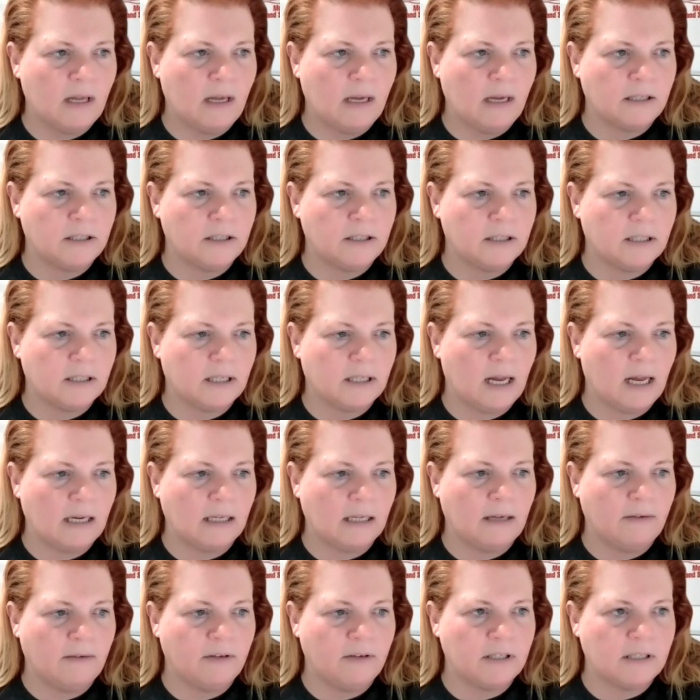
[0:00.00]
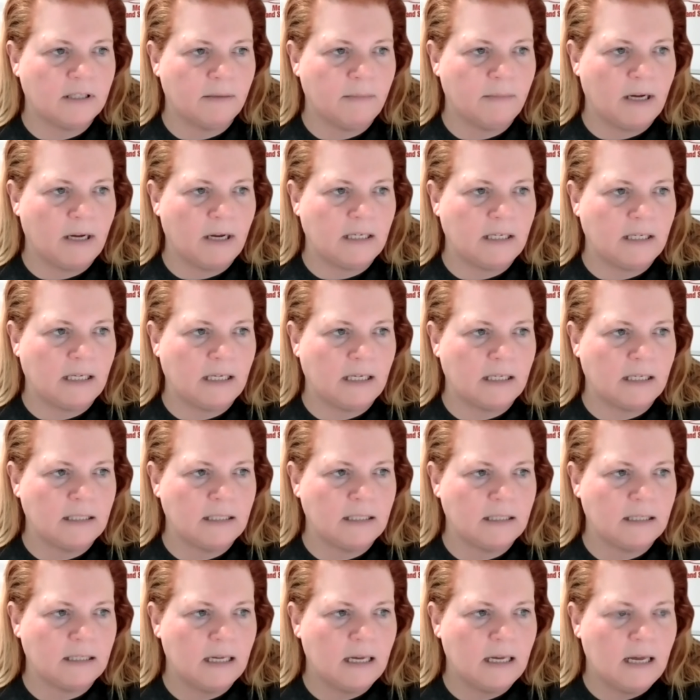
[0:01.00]
And just to kind of give you some
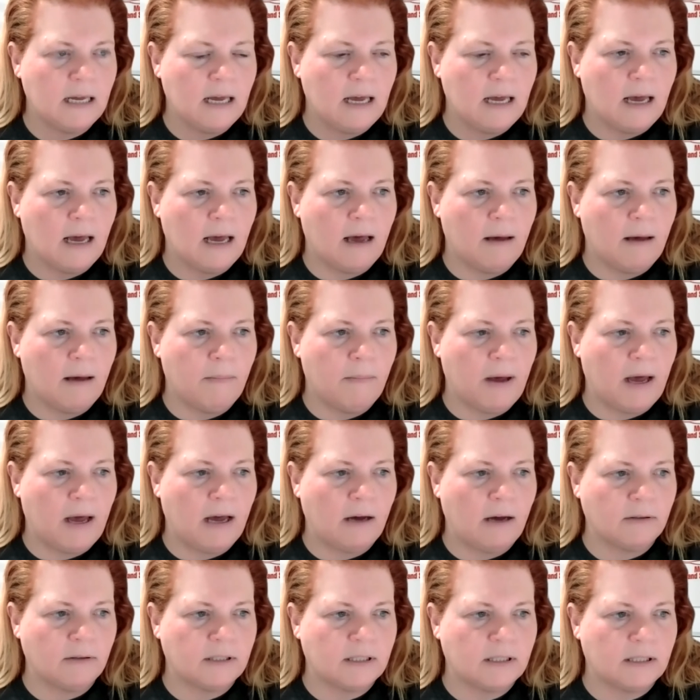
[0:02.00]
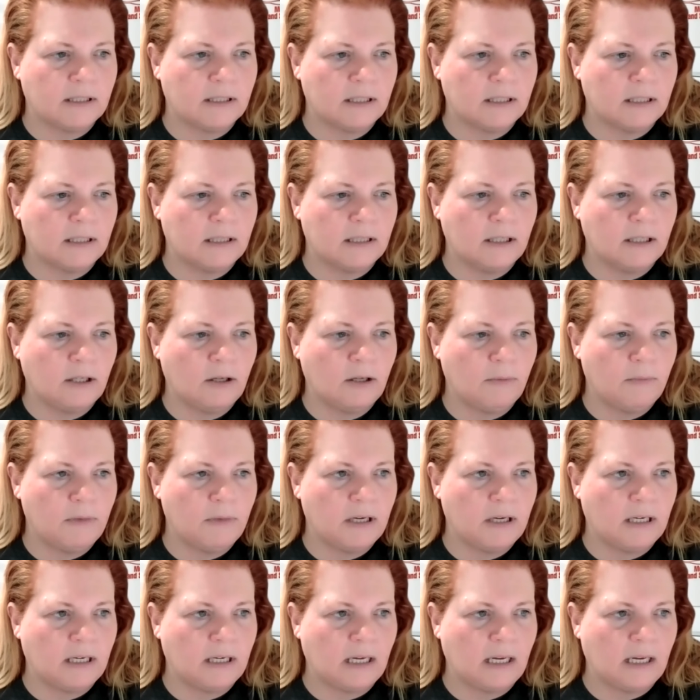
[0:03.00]
ideas about the
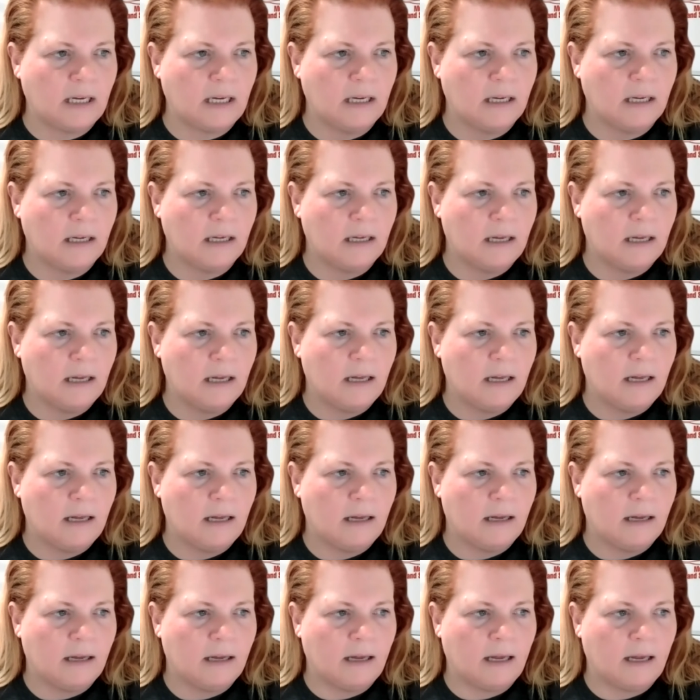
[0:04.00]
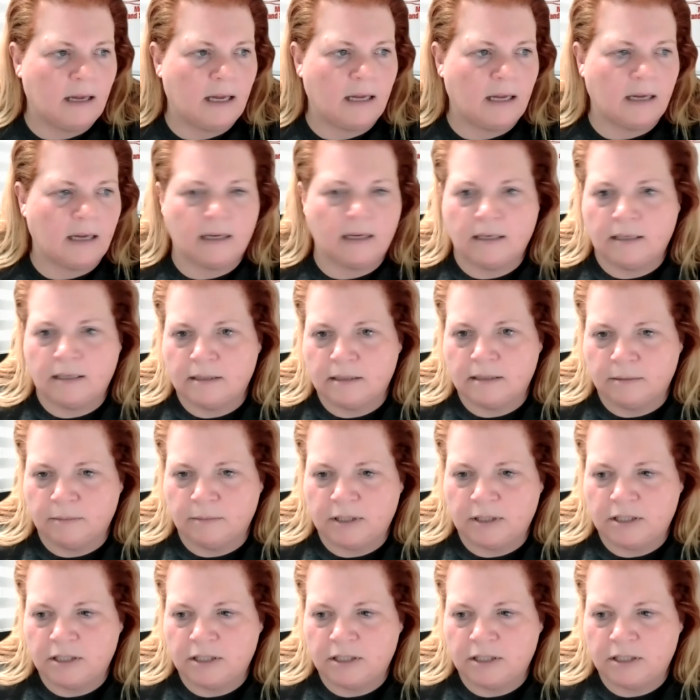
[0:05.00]
humidity. And let me